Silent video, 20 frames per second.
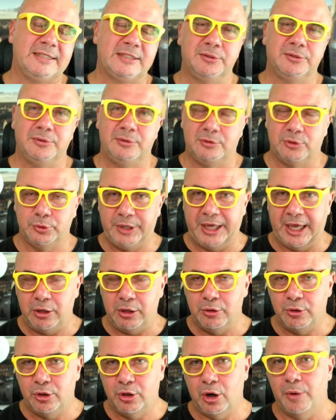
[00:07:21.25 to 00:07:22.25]
so to get
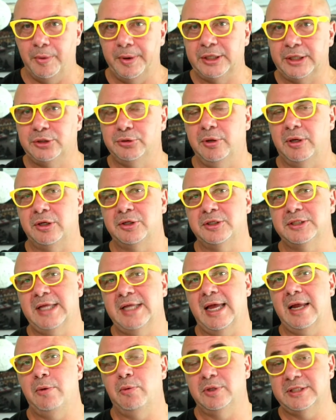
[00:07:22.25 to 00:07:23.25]
you going, to
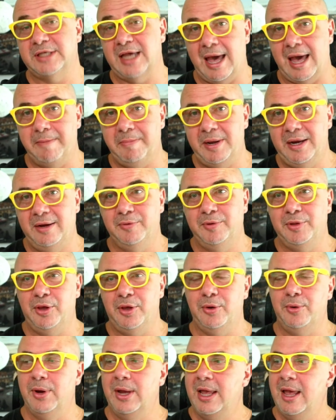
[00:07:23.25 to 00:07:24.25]
understand what's happening with
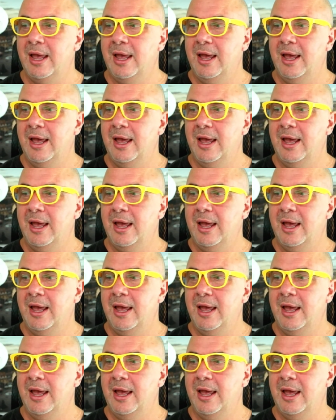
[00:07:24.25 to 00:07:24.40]
you,